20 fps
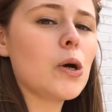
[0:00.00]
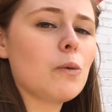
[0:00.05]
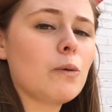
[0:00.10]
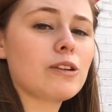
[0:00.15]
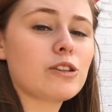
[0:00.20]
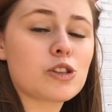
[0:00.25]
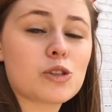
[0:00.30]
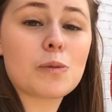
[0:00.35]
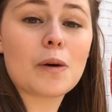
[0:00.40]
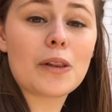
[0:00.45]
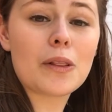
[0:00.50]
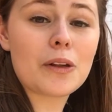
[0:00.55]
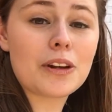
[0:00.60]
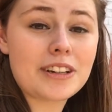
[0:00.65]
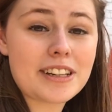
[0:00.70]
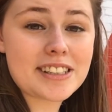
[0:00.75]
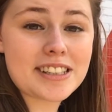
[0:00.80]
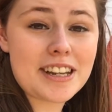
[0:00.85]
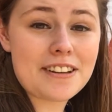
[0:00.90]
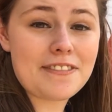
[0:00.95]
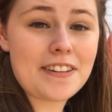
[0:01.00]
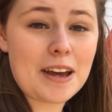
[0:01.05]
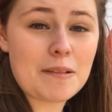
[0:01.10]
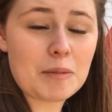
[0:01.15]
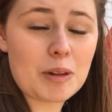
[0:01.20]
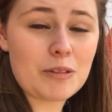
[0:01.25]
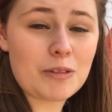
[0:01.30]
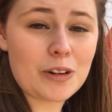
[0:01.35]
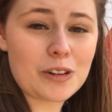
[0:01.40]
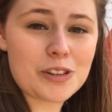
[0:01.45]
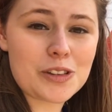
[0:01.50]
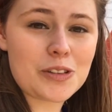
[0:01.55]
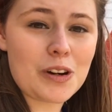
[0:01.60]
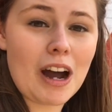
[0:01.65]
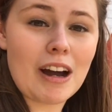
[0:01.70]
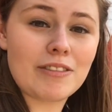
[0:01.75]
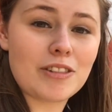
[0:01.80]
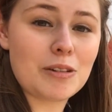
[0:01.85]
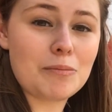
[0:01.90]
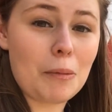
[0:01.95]
which is when the Disney family first
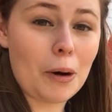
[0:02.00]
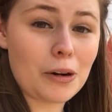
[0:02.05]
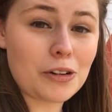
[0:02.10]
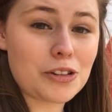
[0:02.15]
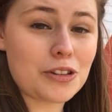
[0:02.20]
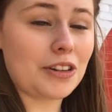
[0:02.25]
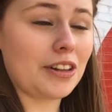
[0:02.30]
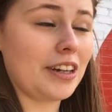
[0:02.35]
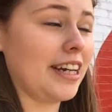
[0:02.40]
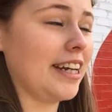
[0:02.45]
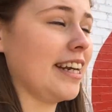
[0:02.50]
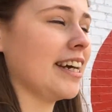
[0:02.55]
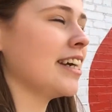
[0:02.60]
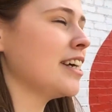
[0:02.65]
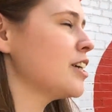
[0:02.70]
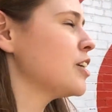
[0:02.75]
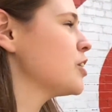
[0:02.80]
arrived in Marceline.